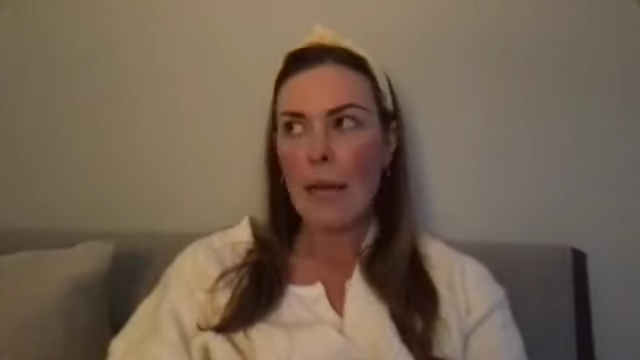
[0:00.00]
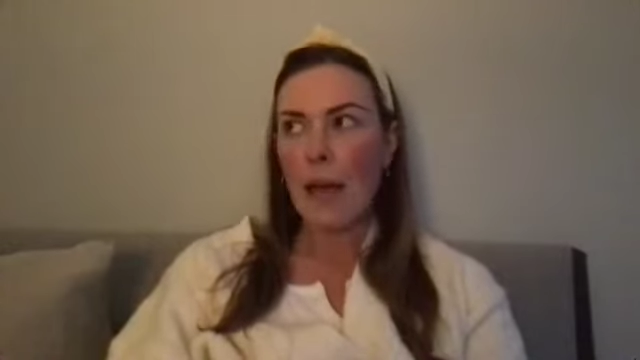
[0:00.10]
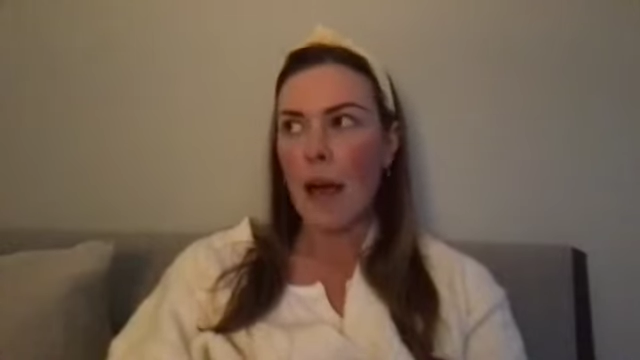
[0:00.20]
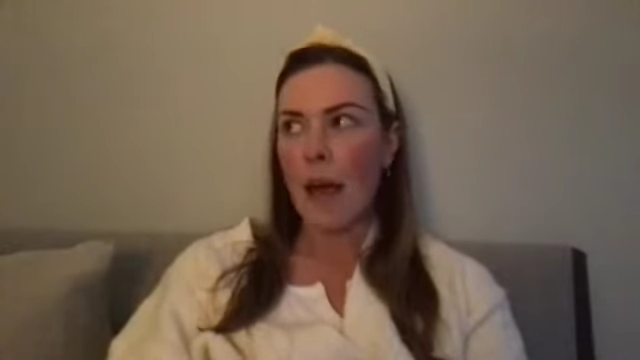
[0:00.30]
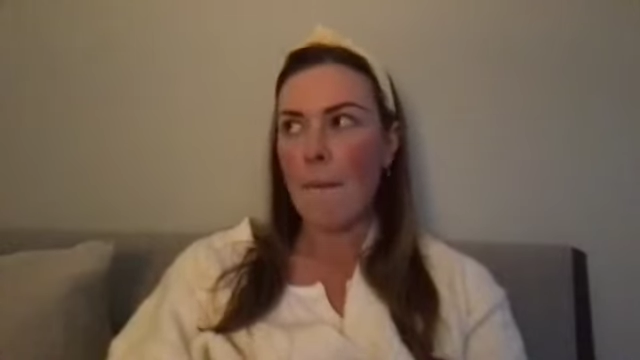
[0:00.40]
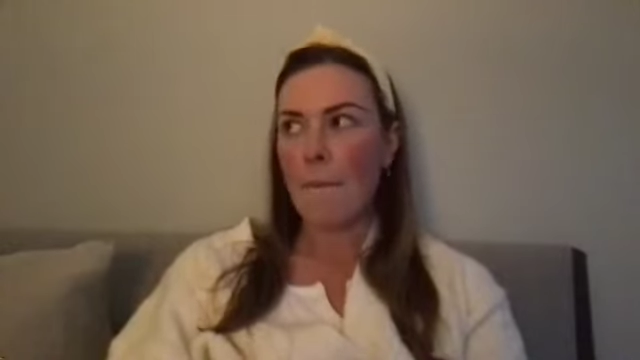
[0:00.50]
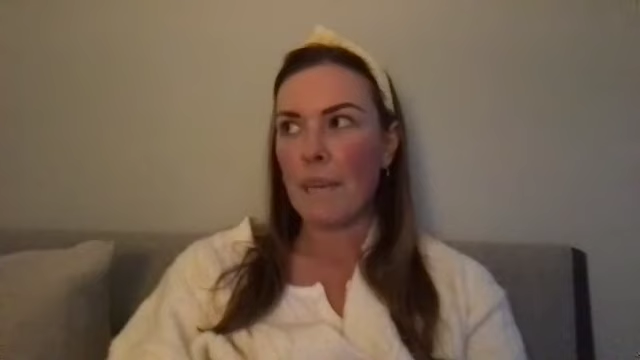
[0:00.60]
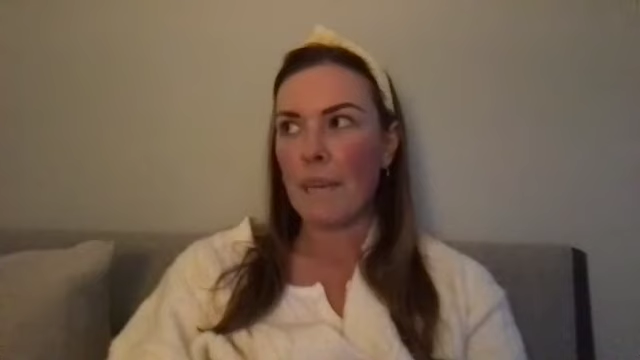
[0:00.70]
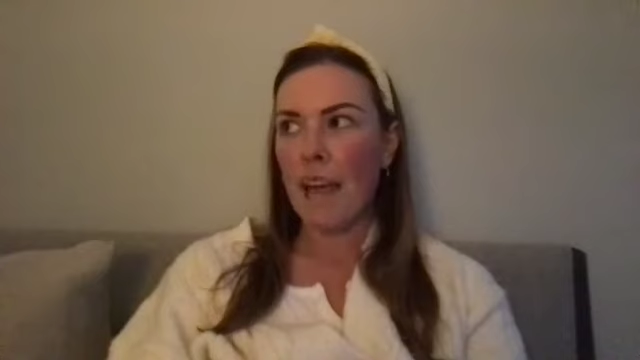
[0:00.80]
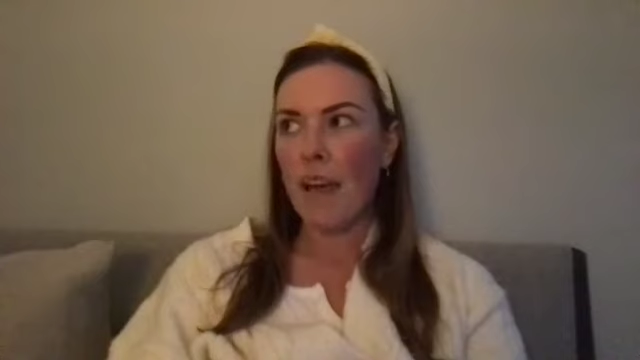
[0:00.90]

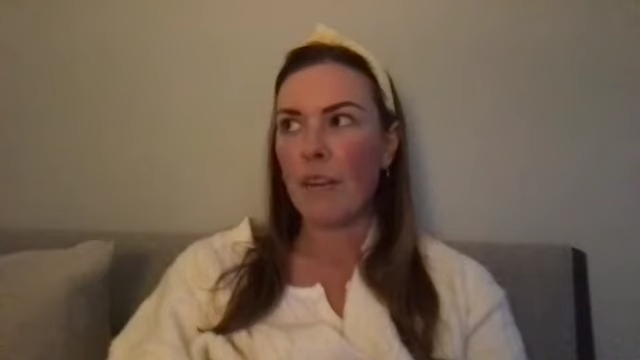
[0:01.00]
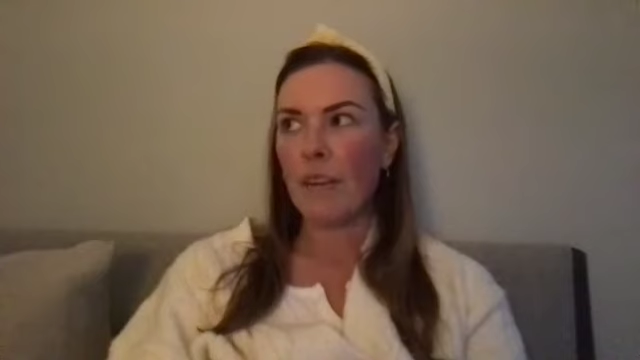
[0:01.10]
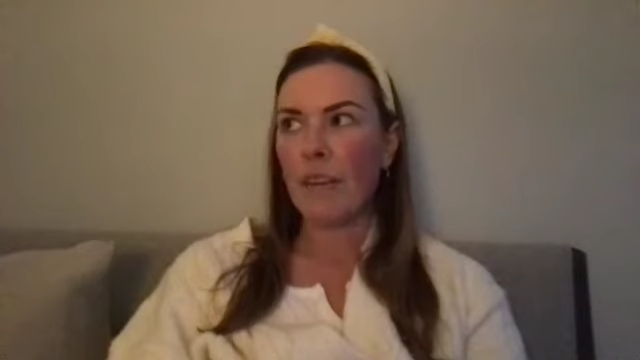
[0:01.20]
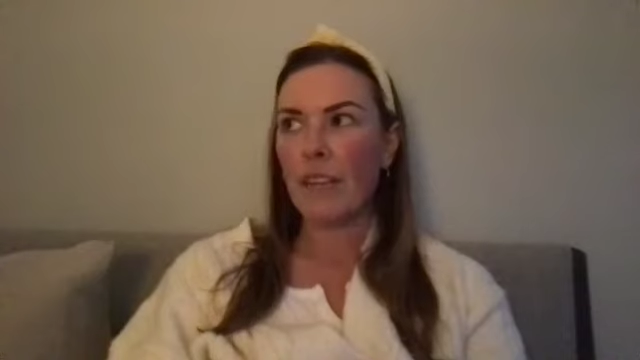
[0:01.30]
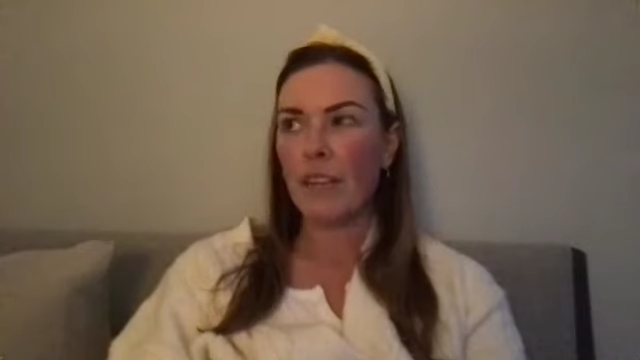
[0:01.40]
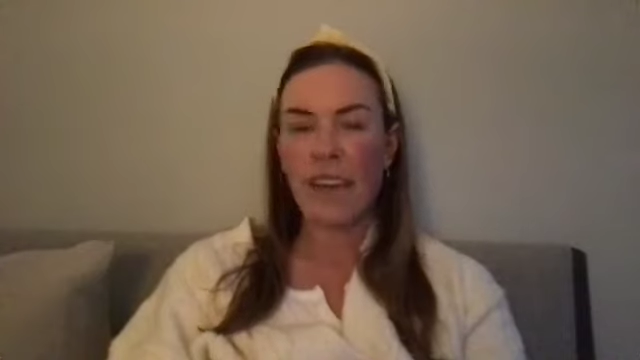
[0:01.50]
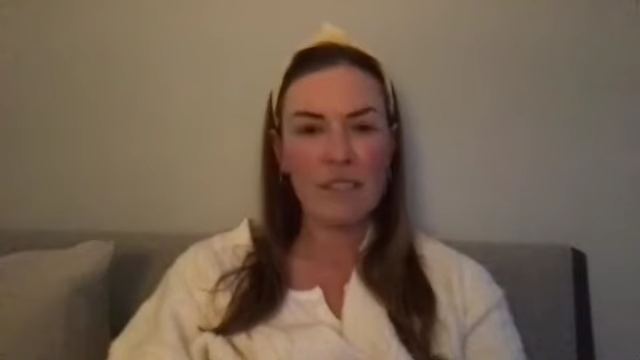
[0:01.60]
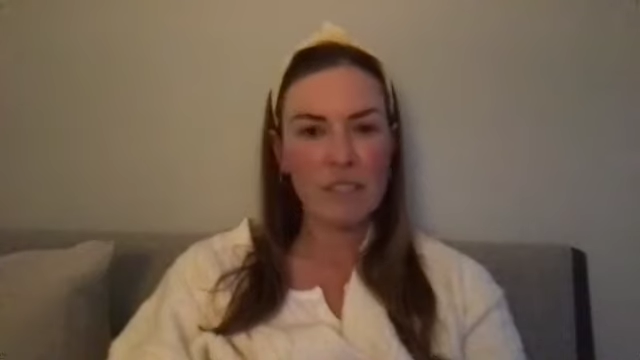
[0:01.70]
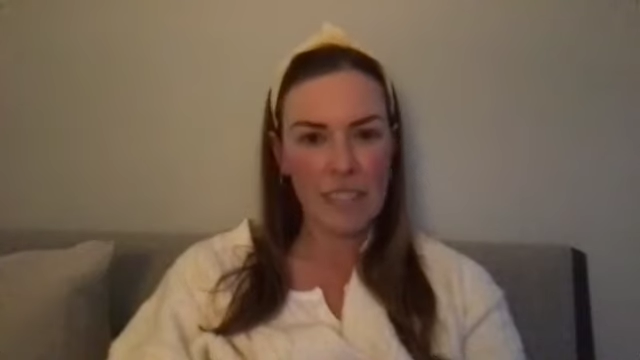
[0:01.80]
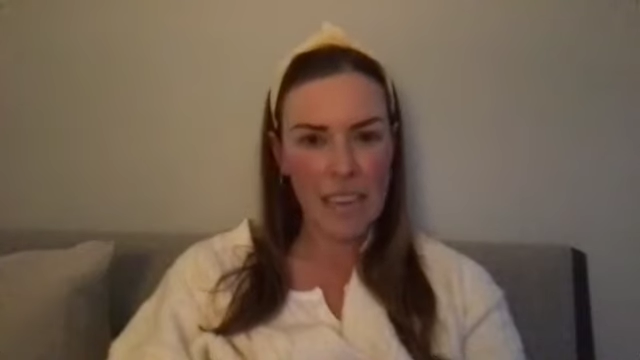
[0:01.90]
But now you
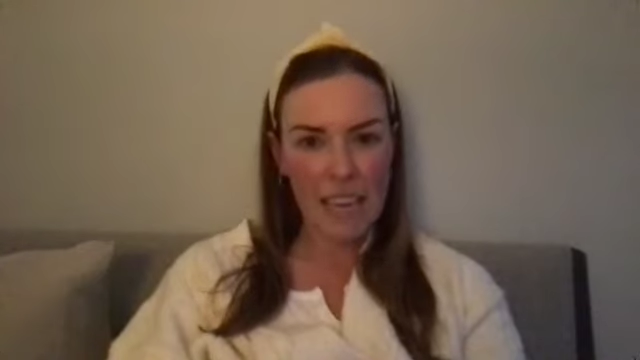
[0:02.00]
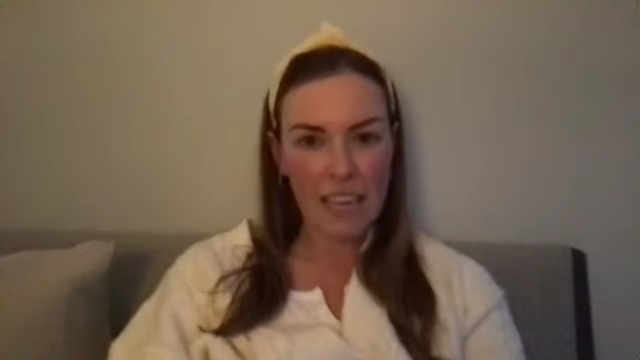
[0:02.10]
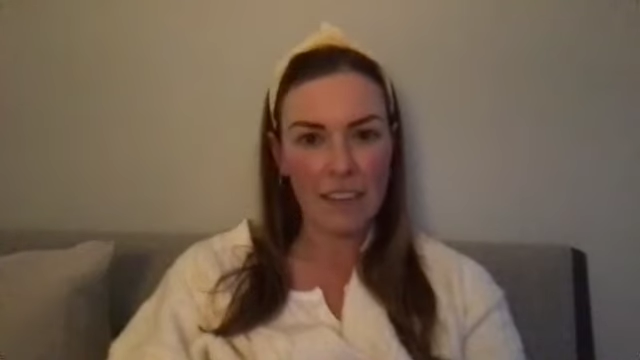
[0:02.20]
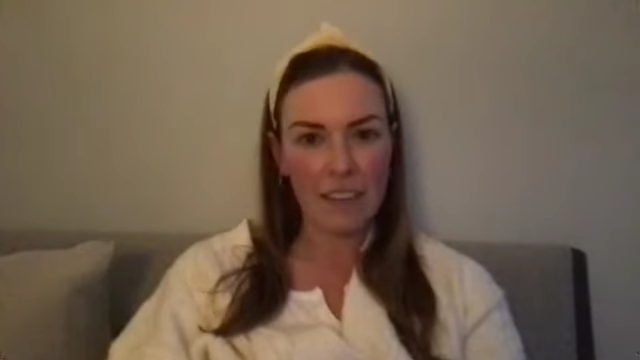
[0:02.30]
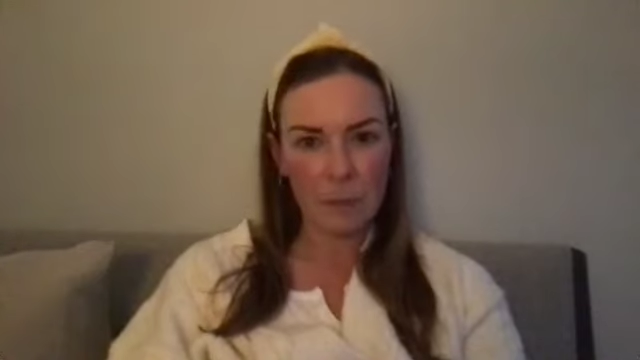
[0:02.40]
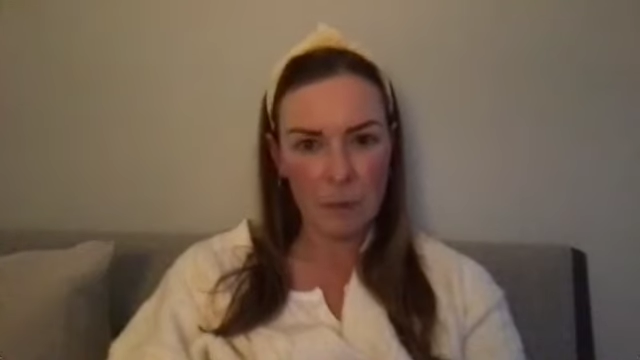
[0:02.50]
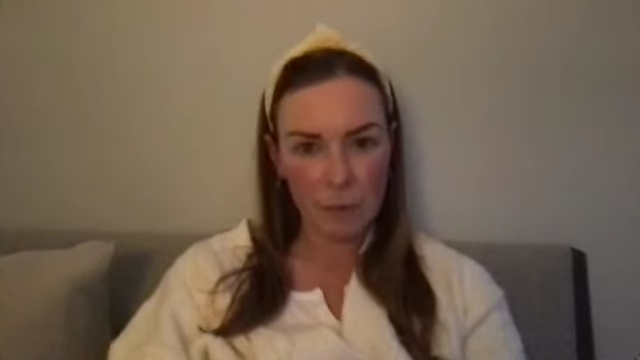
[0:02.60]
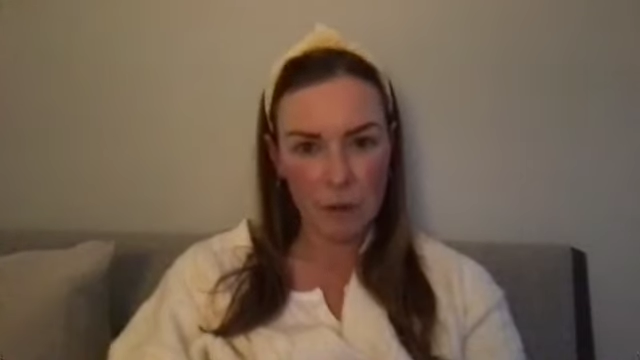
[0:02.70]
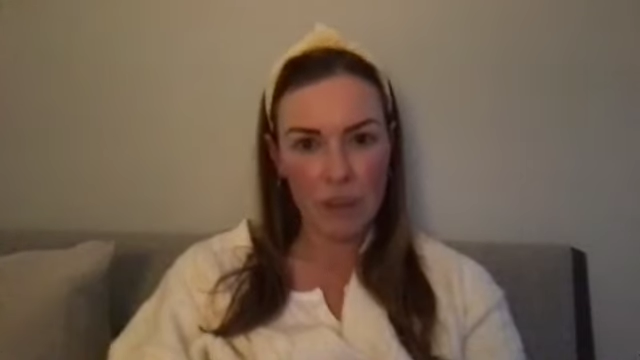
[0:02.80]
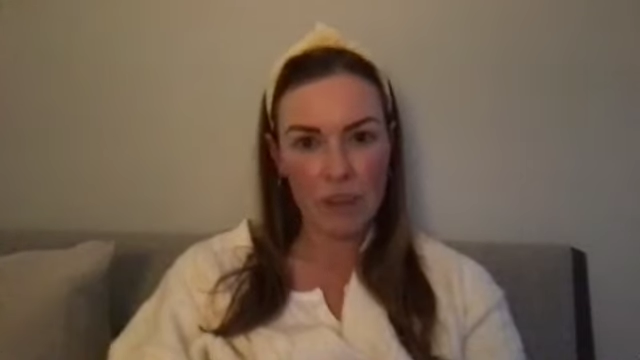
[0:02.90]
kind of just get it a little bit
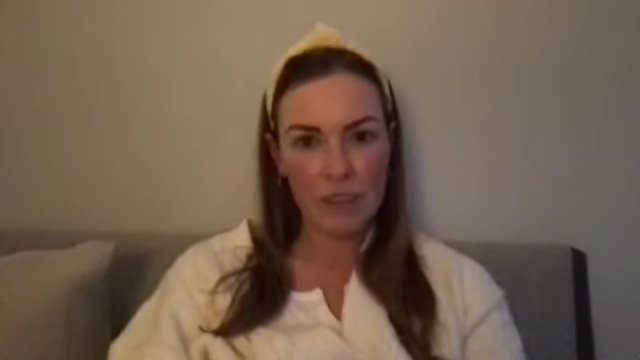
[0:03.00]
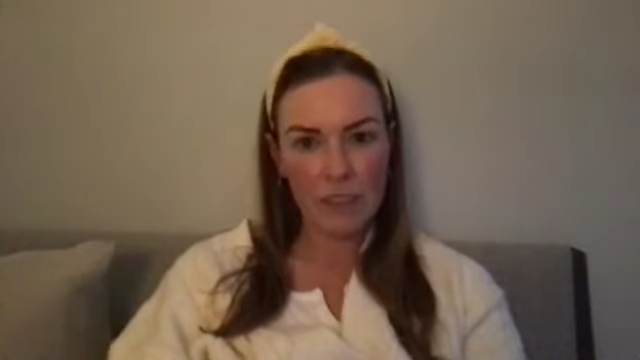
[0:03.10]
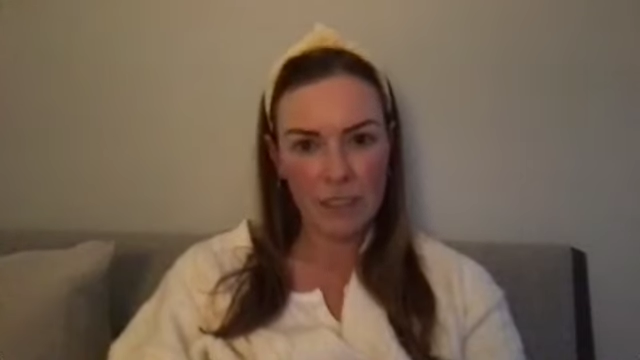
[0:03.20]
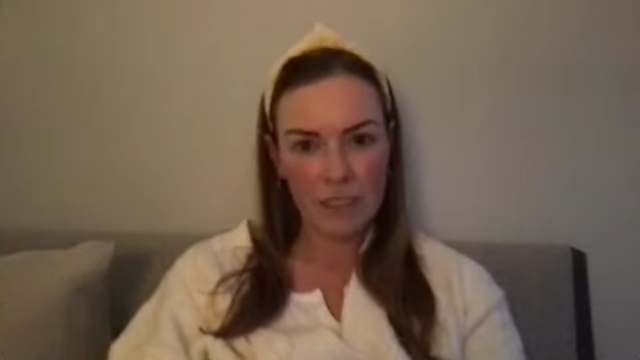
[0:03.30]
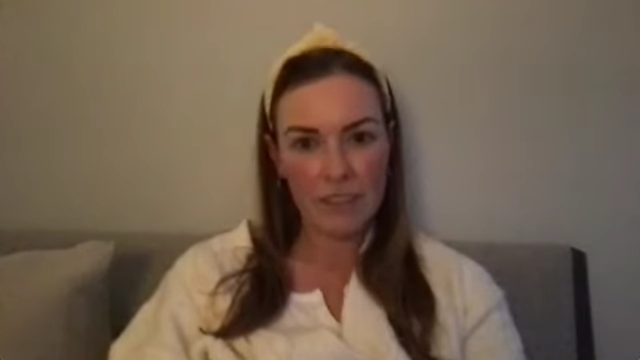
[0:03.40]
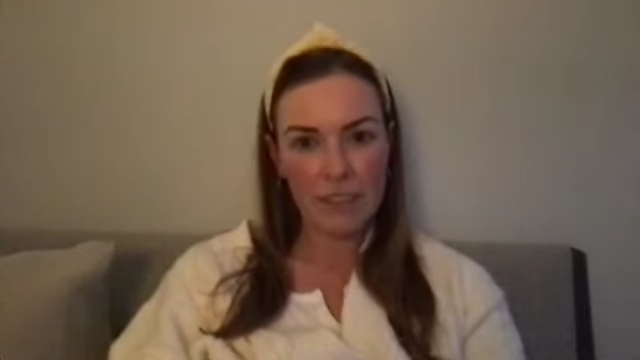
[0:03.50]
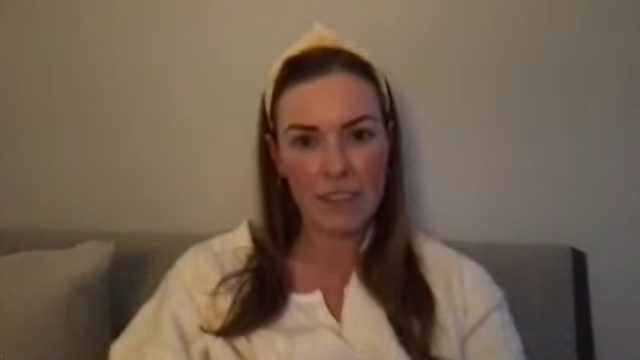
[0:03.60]
more. Yeah.